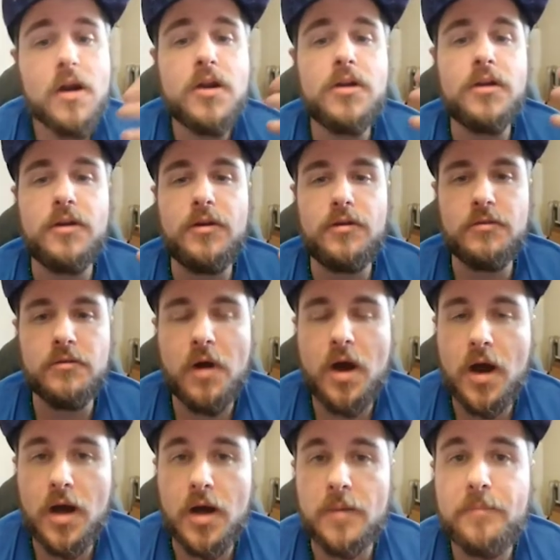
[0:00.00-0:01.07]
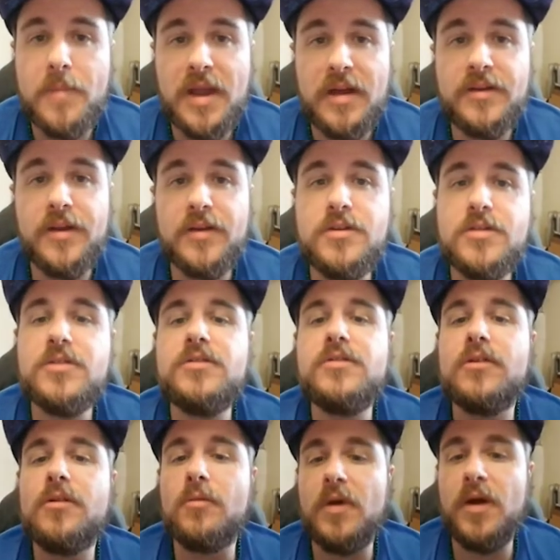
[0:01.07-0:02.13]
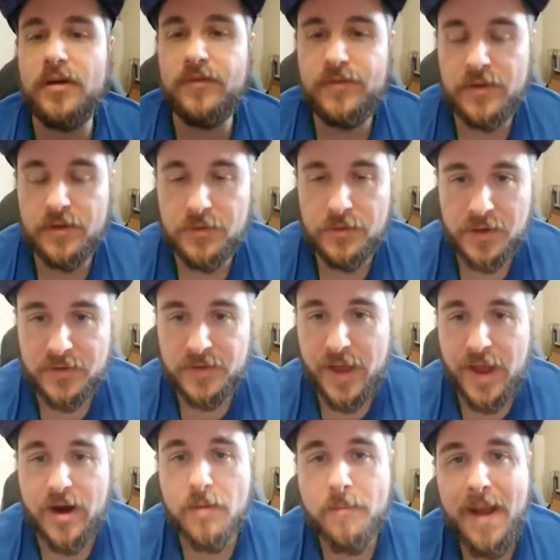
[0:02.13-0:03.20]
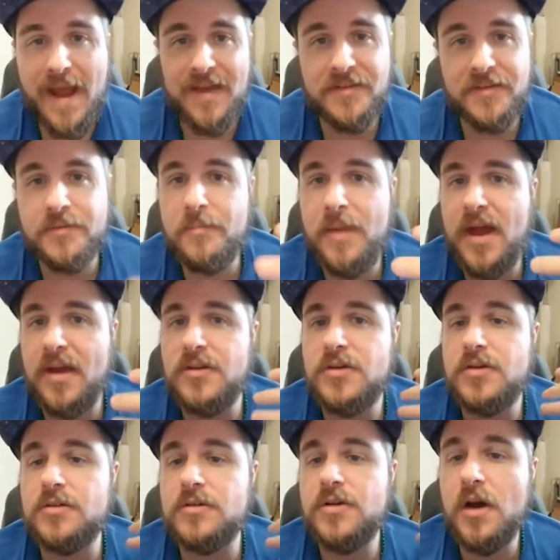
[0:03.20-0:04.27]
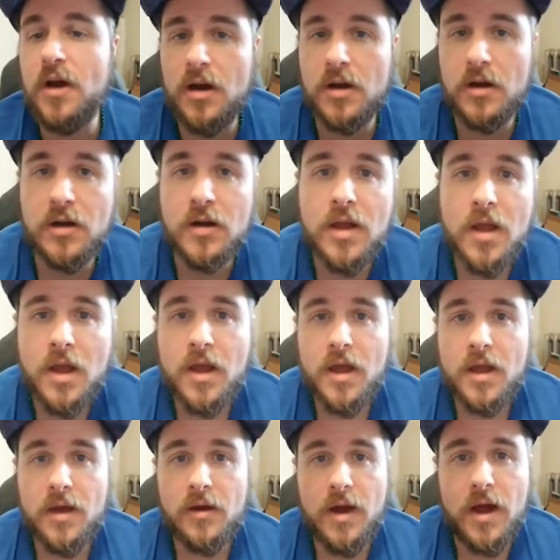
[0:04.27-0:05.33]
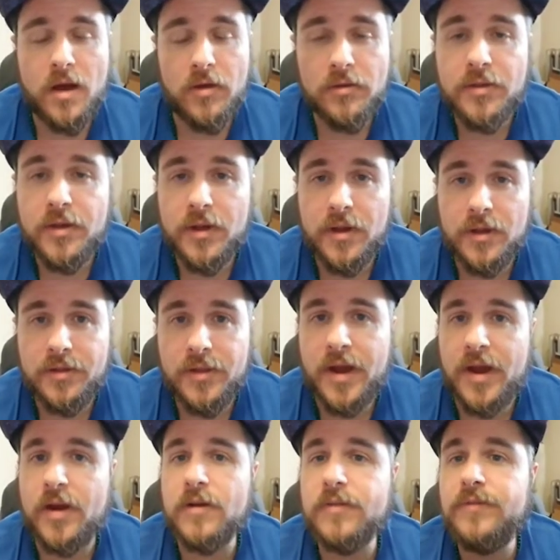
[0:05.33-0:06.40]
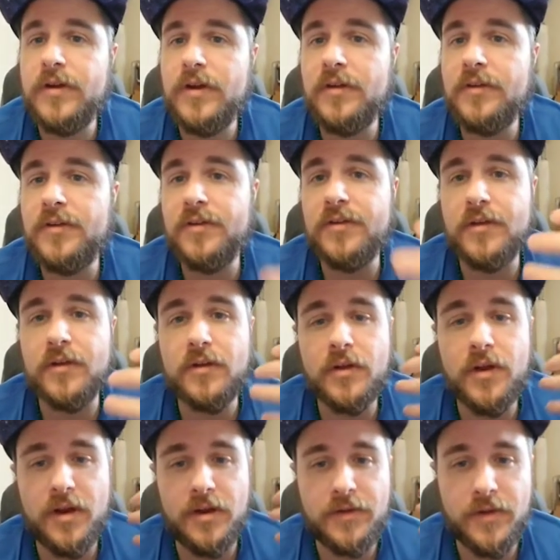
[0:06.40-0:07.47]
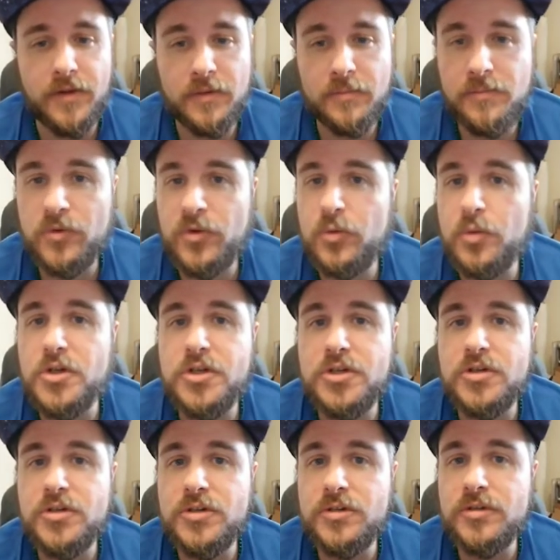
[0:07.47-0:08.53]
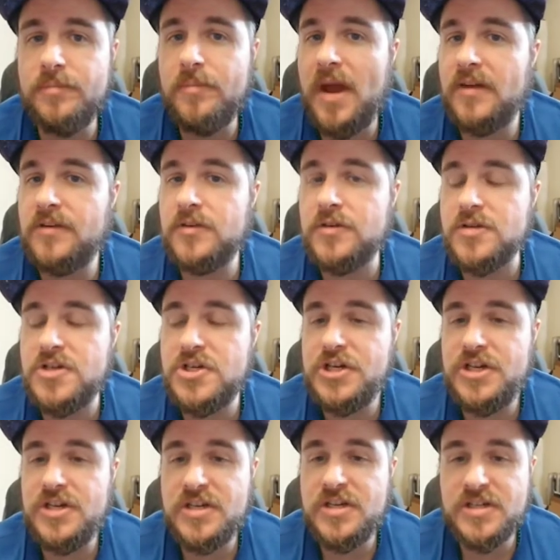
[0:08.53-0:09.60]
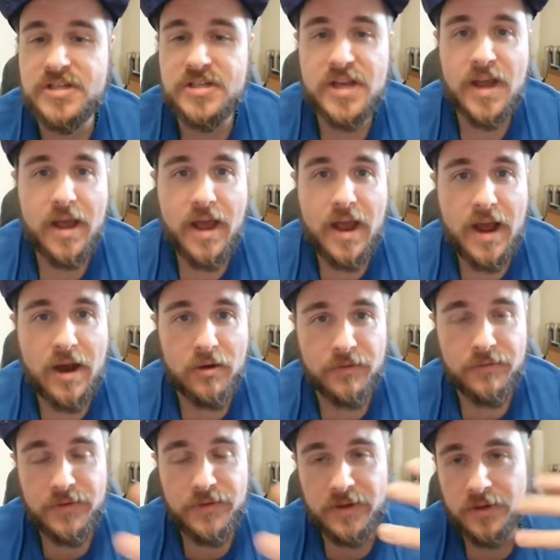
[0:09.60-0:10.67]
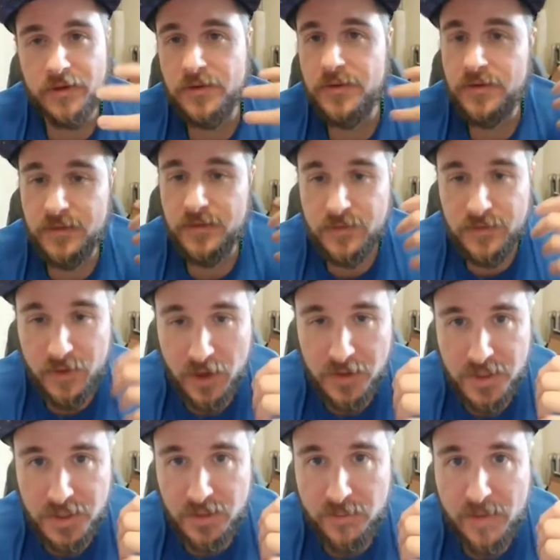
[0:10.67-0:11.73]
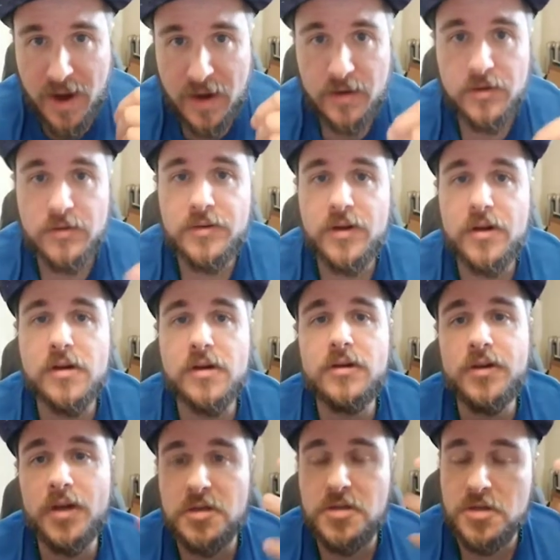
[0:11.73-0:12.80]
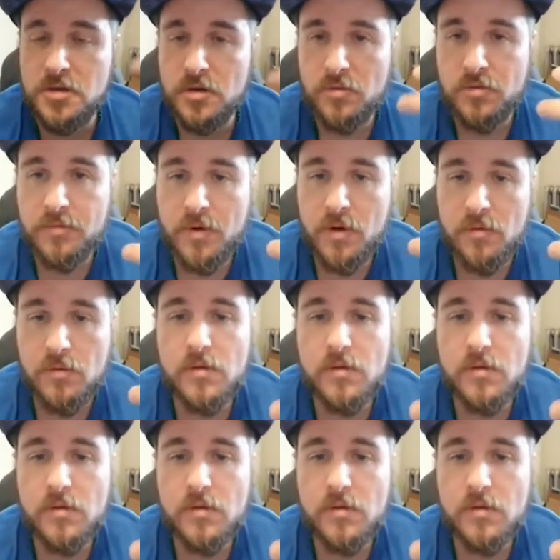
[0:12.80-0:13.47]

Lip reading: You pay attention to the way it feels as the air passes past your tongue, how the air feels as it swishes past your cheeks, how it feels touching the back of your tongue, touching your throat.